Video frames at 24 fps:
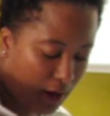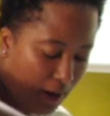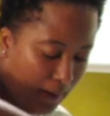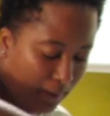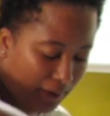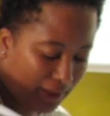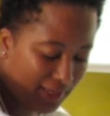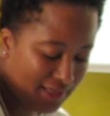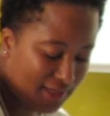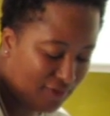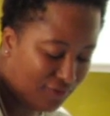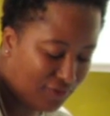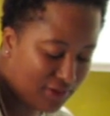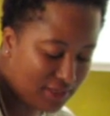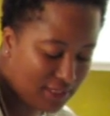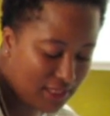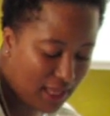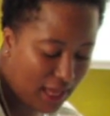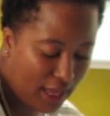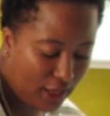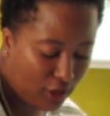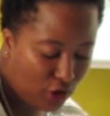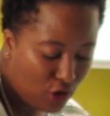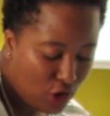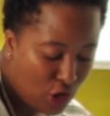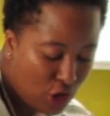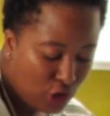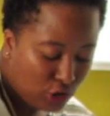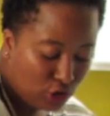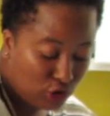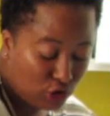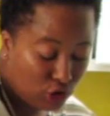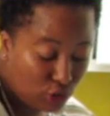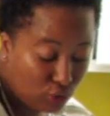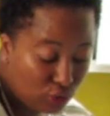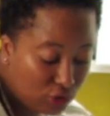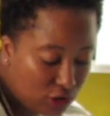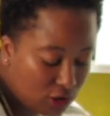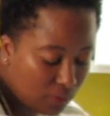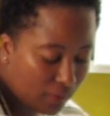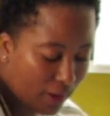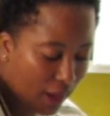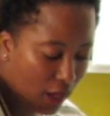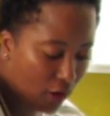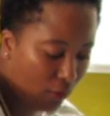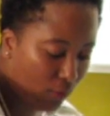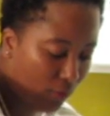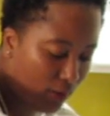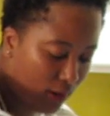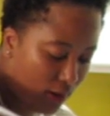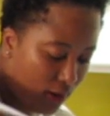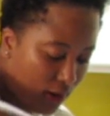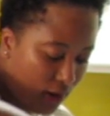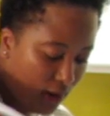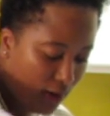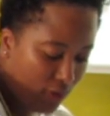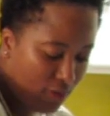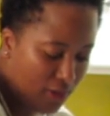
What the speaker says: Because if it's like too tomatoey,